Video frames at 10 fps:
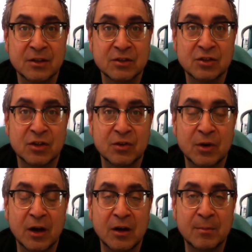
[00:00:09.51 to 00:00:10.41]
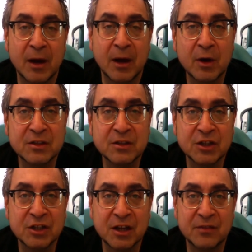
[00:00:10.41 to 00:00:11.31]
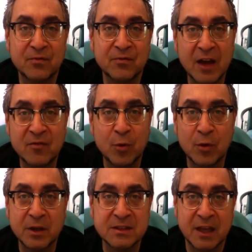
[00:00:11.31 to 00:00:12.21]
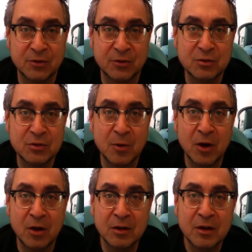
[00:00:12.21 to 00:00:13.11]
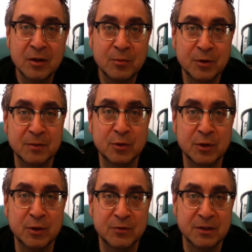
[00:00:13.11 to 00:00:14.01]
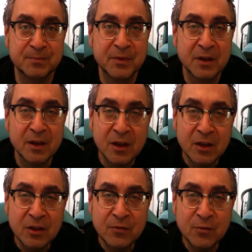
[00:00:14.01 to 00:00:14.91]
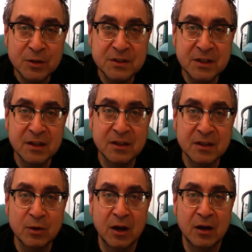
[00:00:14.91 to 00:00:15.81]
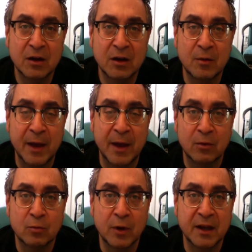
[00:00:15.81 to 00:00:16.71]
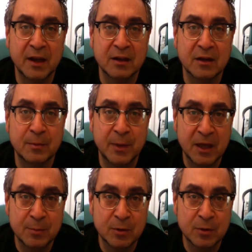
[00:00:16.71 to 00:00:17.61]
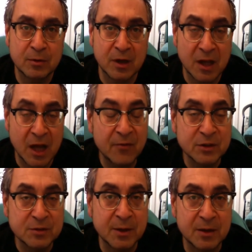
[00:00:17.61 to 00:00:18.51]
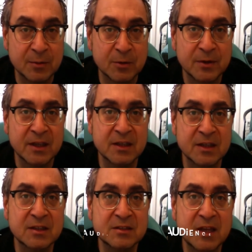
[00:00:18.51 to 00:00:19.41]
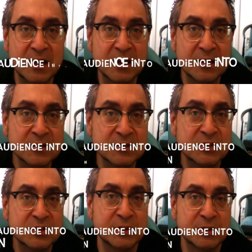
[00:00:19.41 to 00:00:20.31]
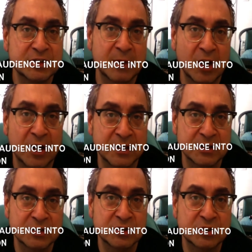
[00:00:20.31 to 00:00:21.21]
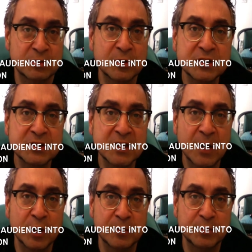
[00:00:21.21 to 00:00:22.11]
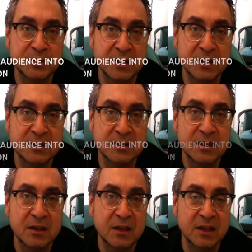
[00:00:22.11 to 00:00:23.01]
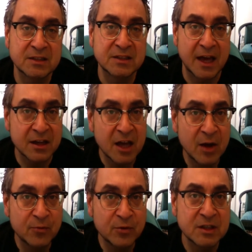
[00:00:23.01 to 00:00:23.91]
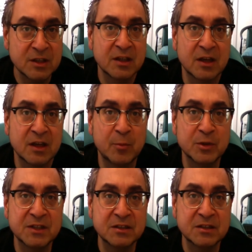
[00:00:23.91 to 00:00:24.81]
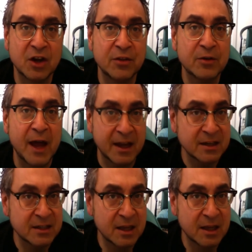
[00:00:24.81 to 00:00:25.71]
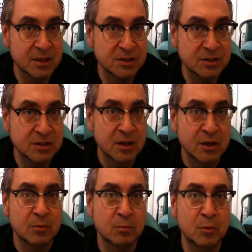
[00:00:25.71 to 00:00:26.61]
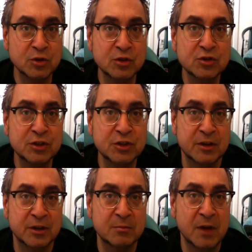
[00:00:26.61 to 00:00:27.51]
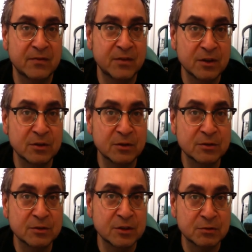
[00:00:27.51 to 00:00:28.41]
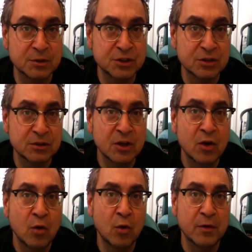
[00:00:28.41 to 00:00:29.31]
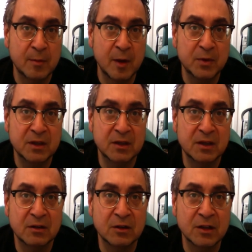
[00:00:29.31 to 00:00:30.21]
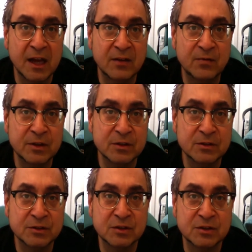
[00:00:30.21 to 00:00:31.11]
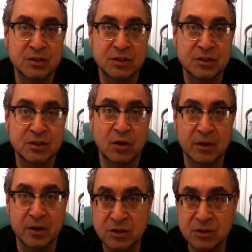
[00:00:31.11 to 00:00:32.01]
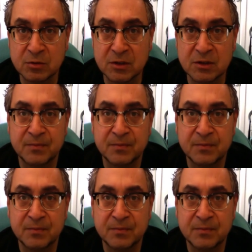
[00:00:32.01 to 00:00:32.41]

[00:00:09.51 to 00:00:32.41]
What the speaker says: I want to touch on 5 points and I'll do them all pretty briefly. The first thing about writing a paper, a conference paper, is taking into consideration my audience. So most of the time when I'm presenting, it's at a conference, I'm presenting to other academics. Most usually they're in my field, literature, or they might be in allied fields such as art history,